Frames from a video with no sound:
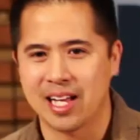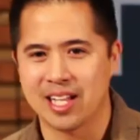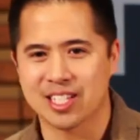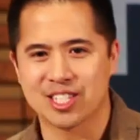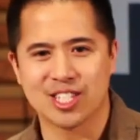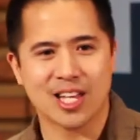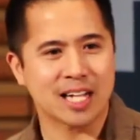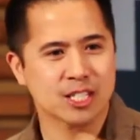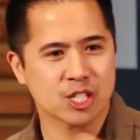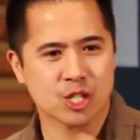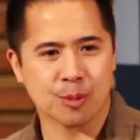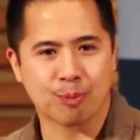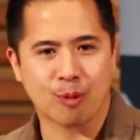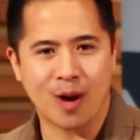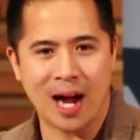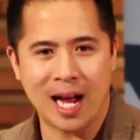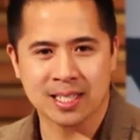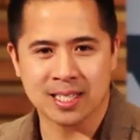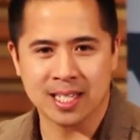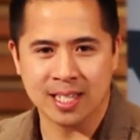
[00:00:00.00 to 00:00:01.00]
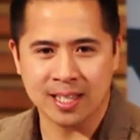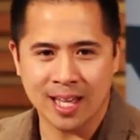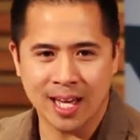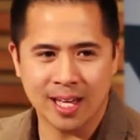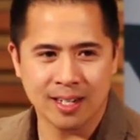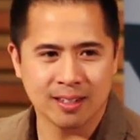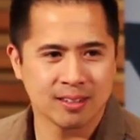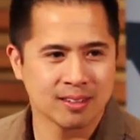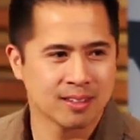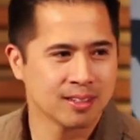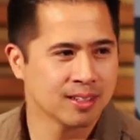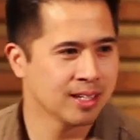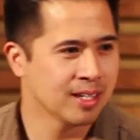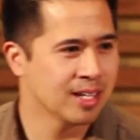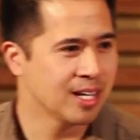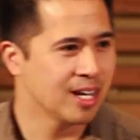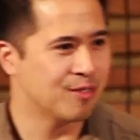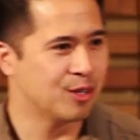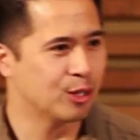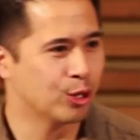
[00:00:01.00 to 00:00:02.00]
It's not surprising that
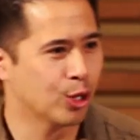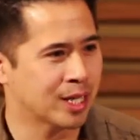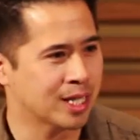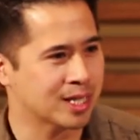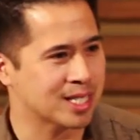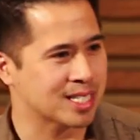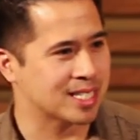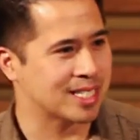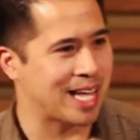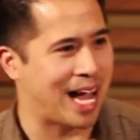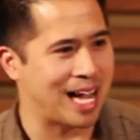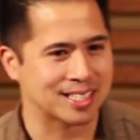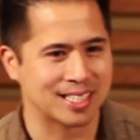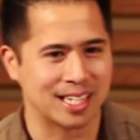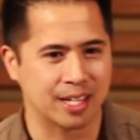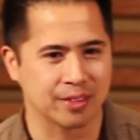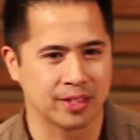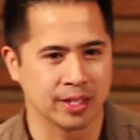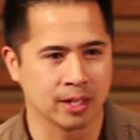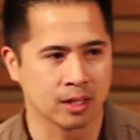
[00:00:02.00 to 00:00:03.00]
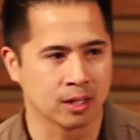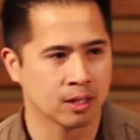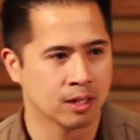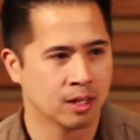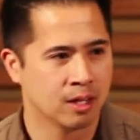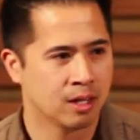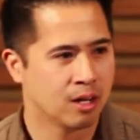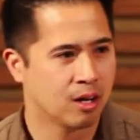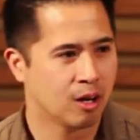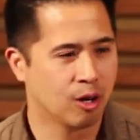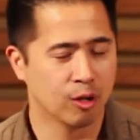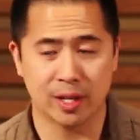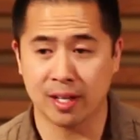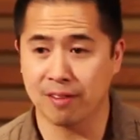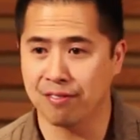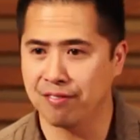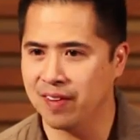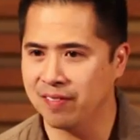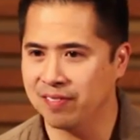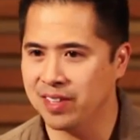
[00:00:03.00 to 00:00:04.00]
if you look at the stats out there,
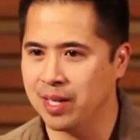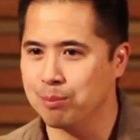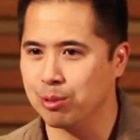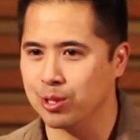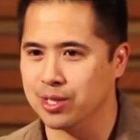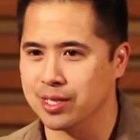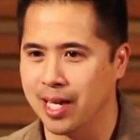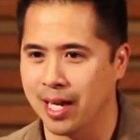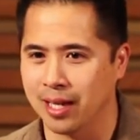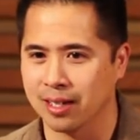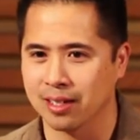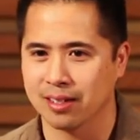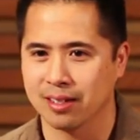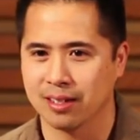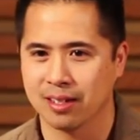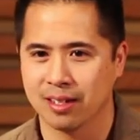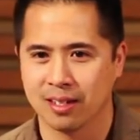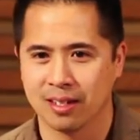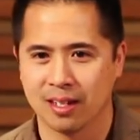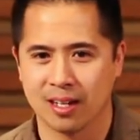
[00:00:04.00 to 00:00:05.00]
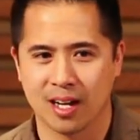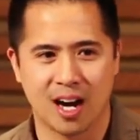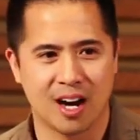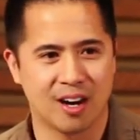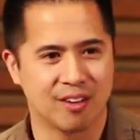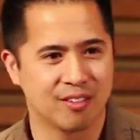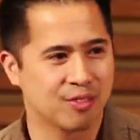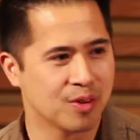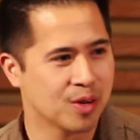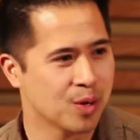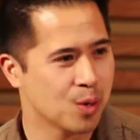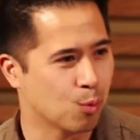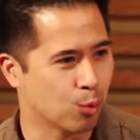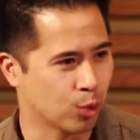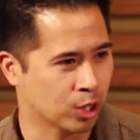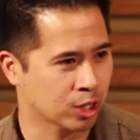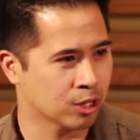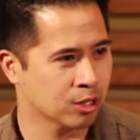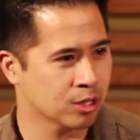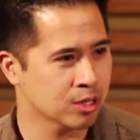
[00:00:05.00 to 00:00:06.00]
only 15% of
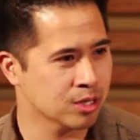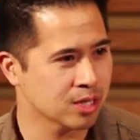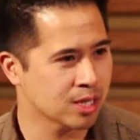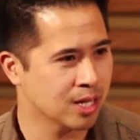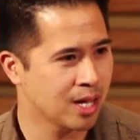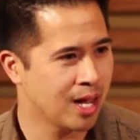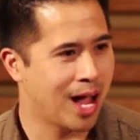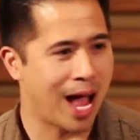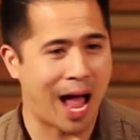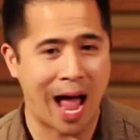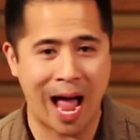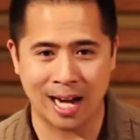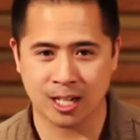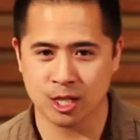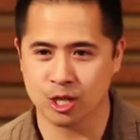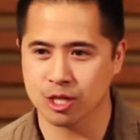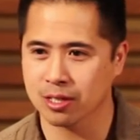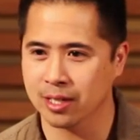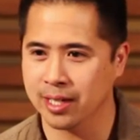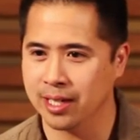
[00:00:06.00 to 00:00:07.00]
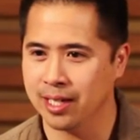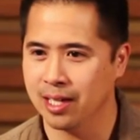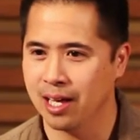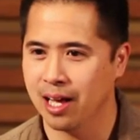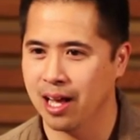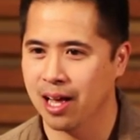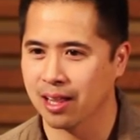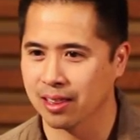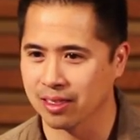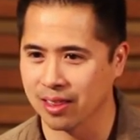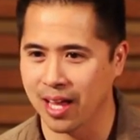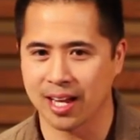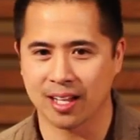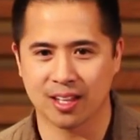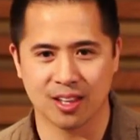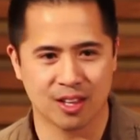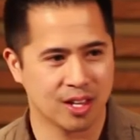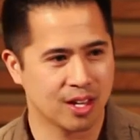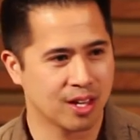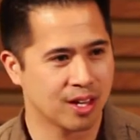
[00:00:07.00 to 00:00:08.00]
workers actually
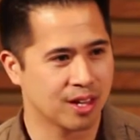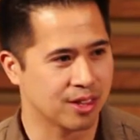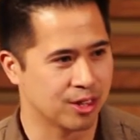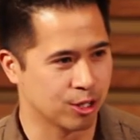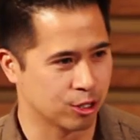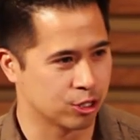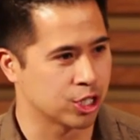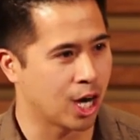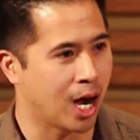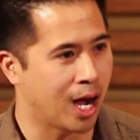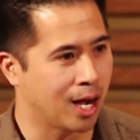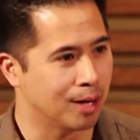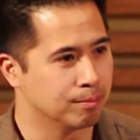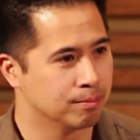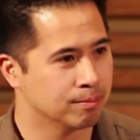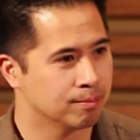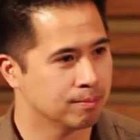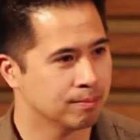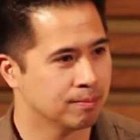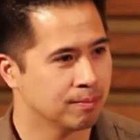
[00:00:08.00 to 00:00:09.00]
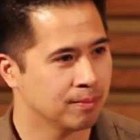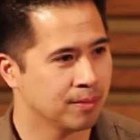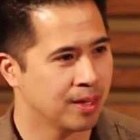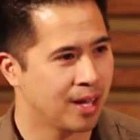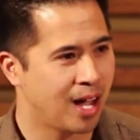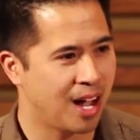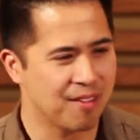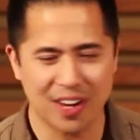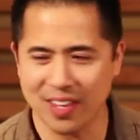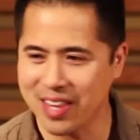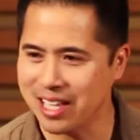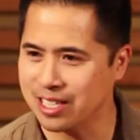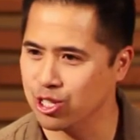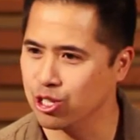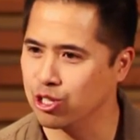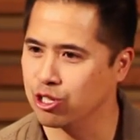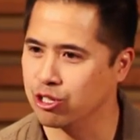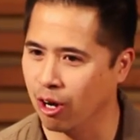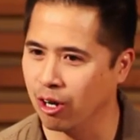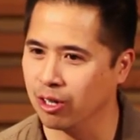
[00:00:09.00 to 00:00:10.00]
like their job. I find that
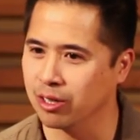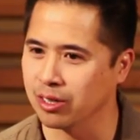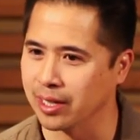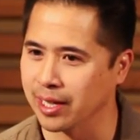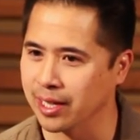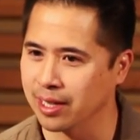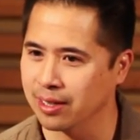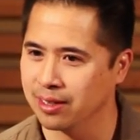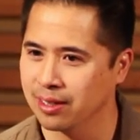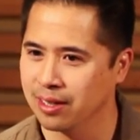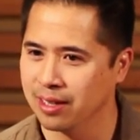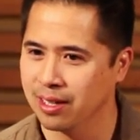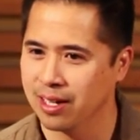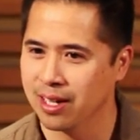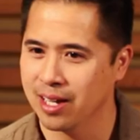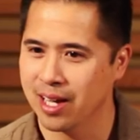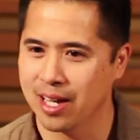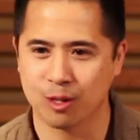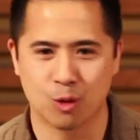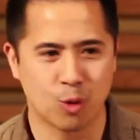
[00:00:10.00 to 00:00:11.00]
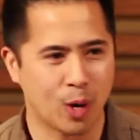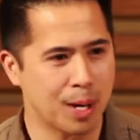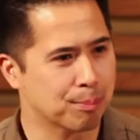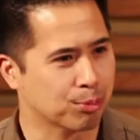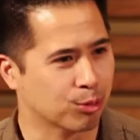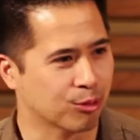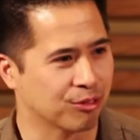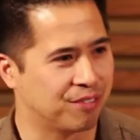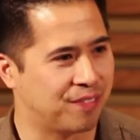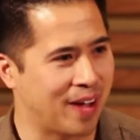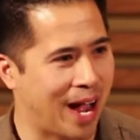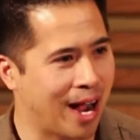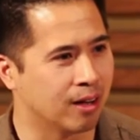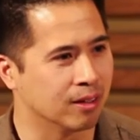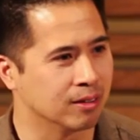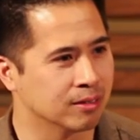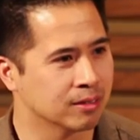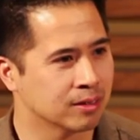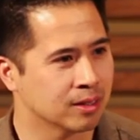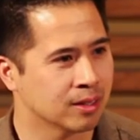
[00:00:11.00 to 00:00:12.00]
startling and quite
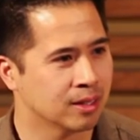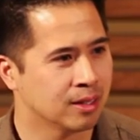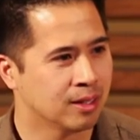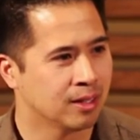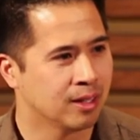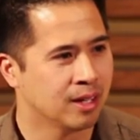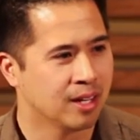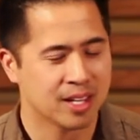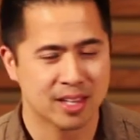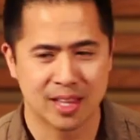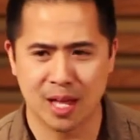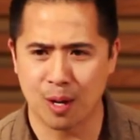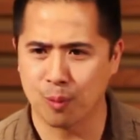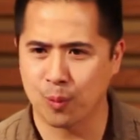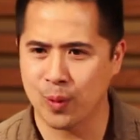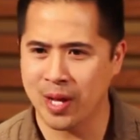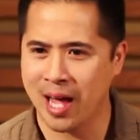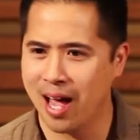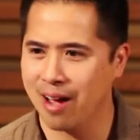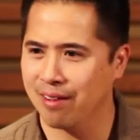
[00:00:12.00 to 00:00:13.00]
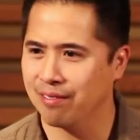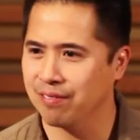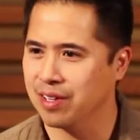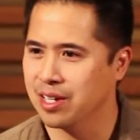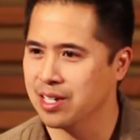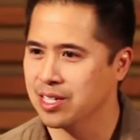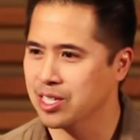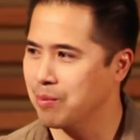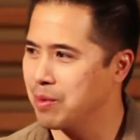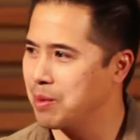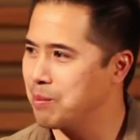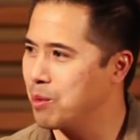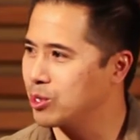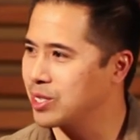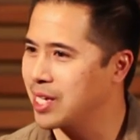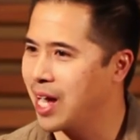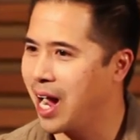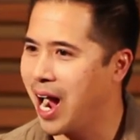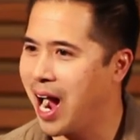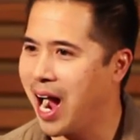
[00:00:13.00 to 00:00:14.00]
profound that we have some of the
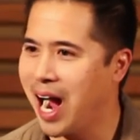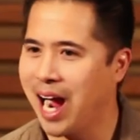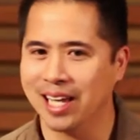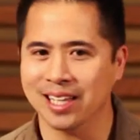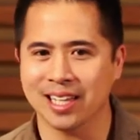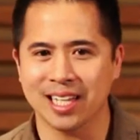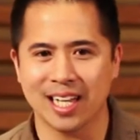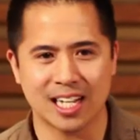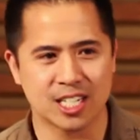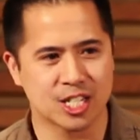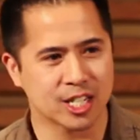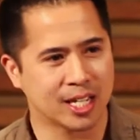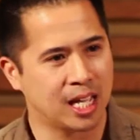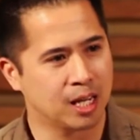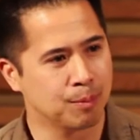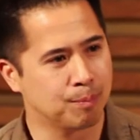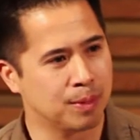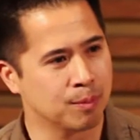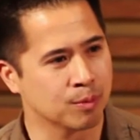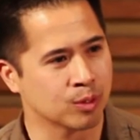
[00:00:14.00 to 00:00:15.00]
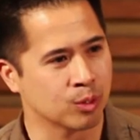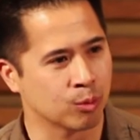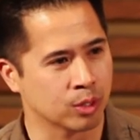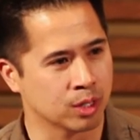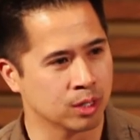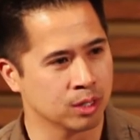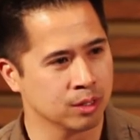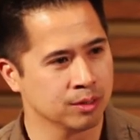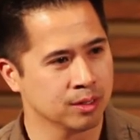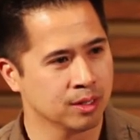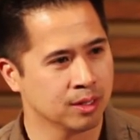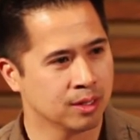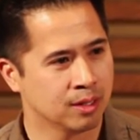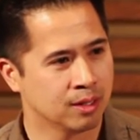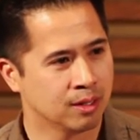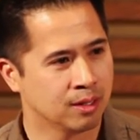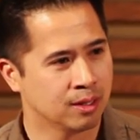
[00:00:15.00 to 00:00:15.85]
most highly educated people in the world,